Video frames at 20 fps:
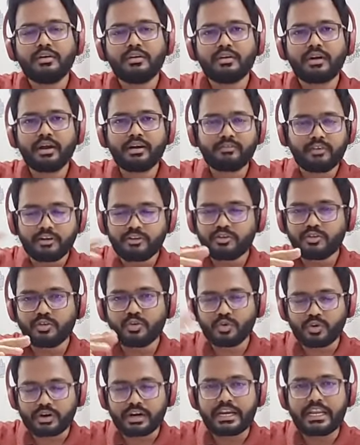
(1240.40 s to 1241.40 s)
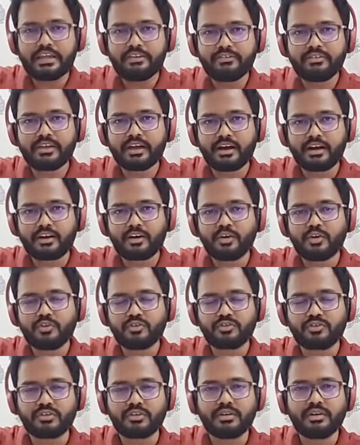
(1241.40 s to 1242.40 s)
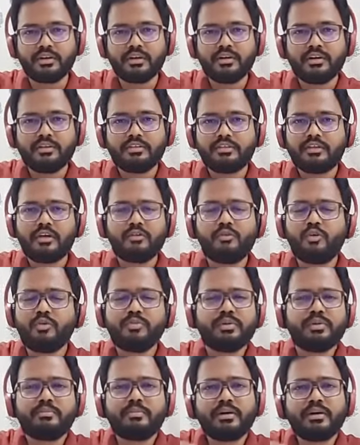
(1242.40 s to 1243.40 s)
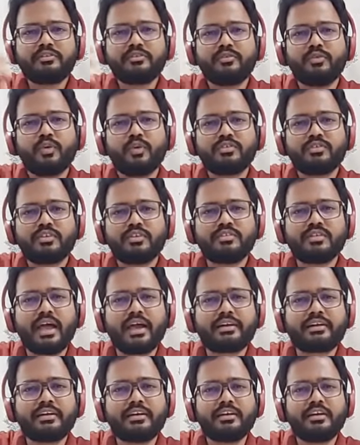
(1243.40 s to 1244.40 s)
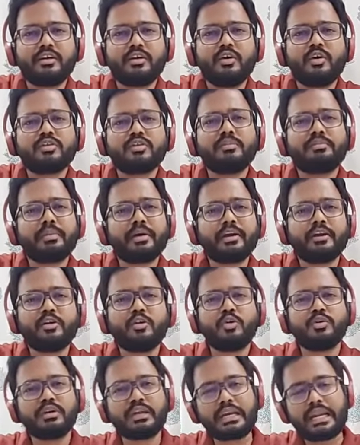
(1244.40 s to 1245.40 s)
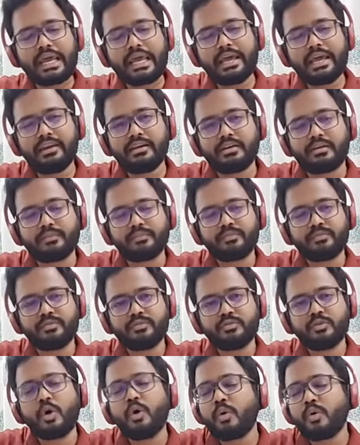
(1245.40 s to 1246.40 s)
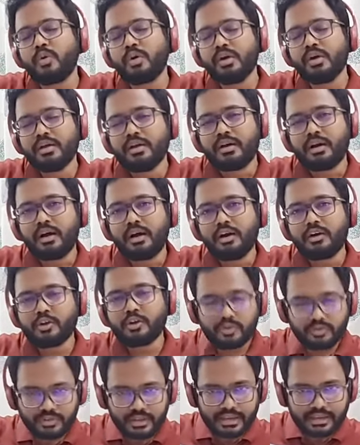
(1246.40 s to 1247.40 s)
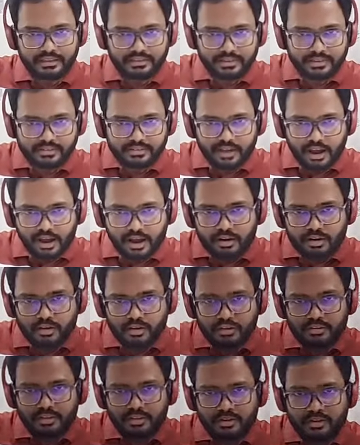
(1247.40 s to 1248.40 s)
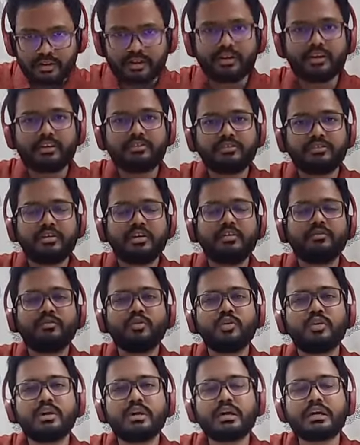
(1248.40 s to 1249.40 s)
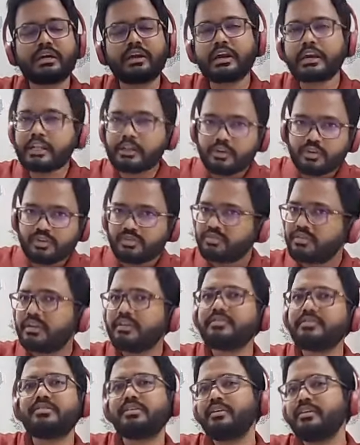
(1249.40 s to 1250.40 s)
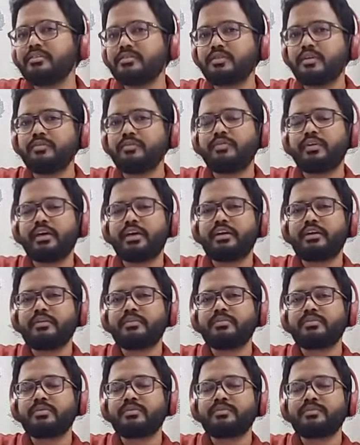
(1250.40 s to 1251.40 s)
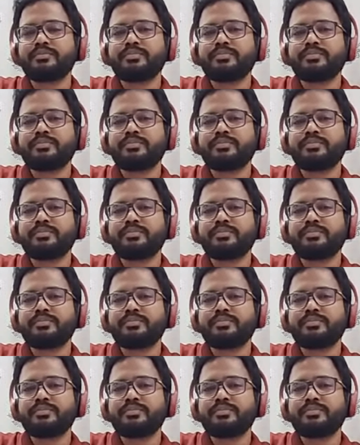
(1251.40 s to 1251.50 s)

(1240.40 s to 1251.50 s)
right, once you relieve the occlusion, there won't be much forces acting along the periodontal area. So uh, do you think this occlusal reduction would reduce the incidence of flare-ups?